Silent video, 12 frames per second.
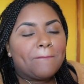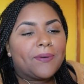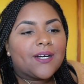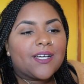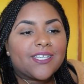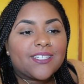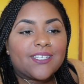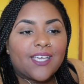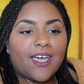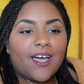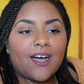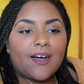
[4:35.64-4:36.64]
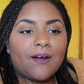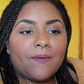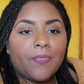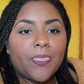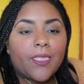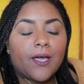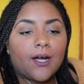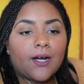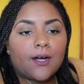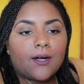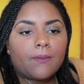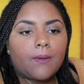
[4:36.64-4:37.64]
but yeah,
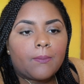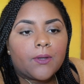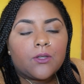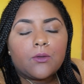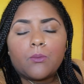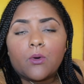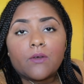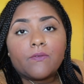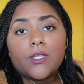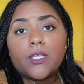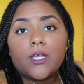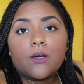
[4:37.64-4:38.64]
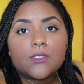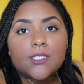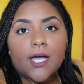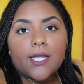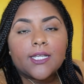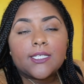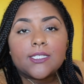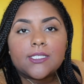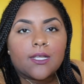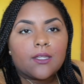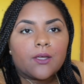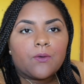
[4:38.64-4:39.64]
um, I'm going to do more videos kind of
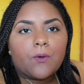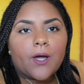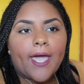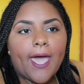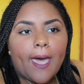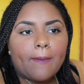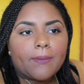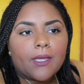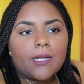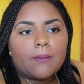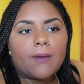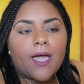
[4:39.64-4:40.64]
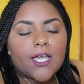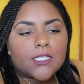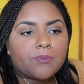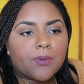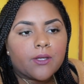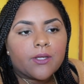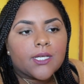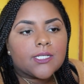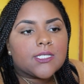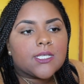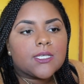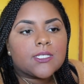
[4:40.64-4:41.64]
detailing what happened and my
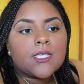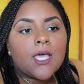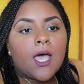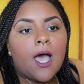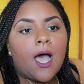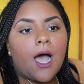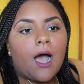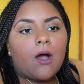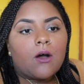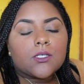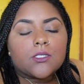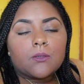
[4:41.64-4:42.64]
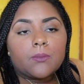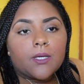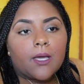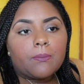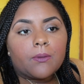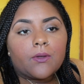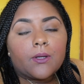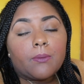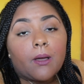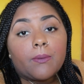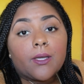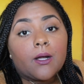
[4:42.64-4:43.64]
experiences. I'll also be uploading
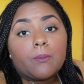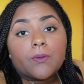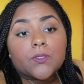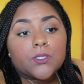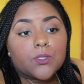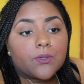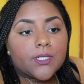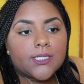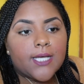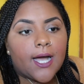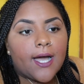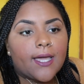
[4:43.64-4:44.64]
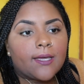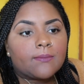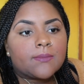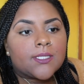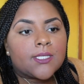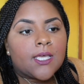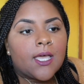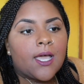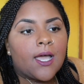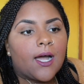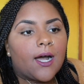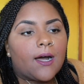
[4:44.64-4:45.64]
probably a couple story times.
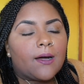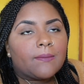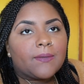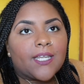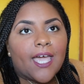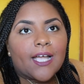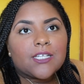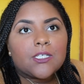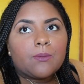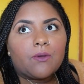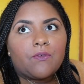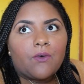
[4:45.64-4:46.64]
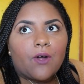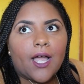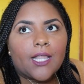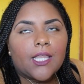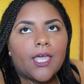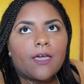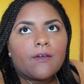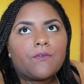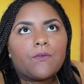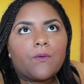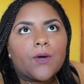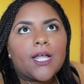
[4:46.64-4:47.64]
Um, and actually, before I left,
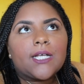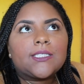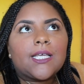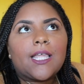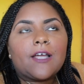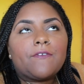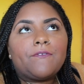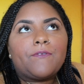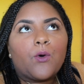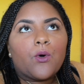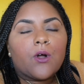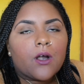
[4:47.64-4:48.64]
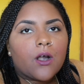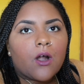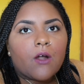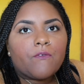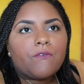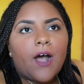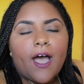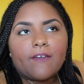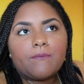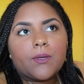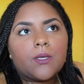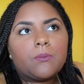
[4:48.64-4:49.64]
when I say like four or
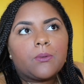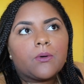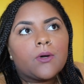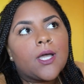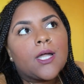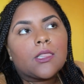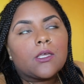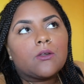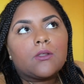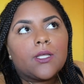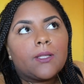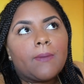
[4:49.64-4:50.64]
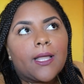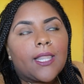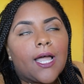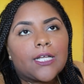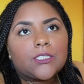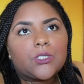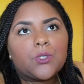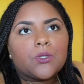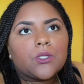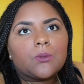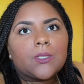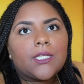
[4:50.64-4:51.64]
five people, literally my last two
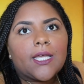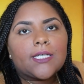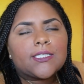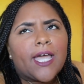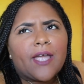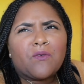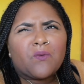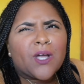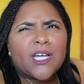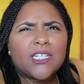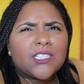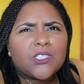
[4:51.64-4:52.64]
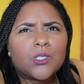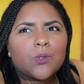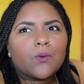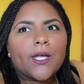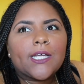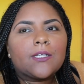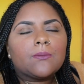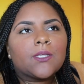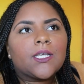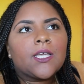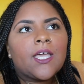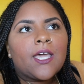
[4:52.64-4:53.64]
or three days, I have ran into
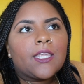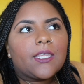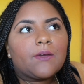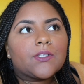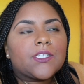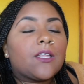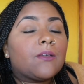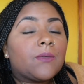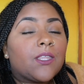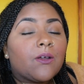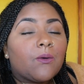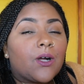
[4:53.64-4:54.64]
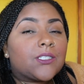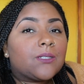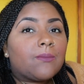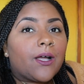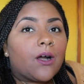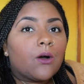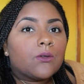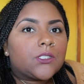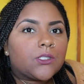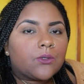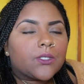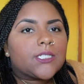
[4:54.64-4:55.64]
randomly. They were telling me they were watching my old
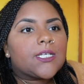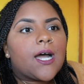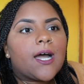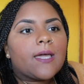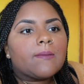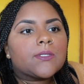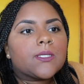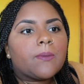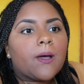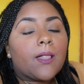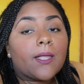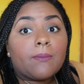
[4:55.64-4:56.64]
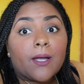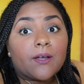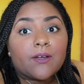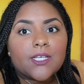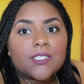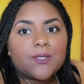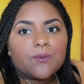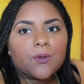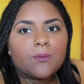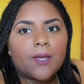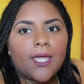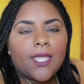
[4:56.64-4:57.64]
story times about like my crazy
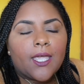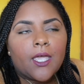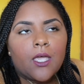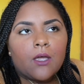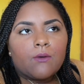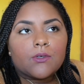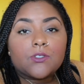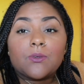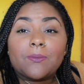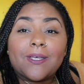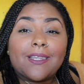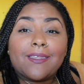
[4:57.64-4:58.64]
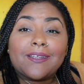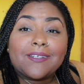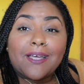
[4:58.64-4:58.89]
roommate, which will be linked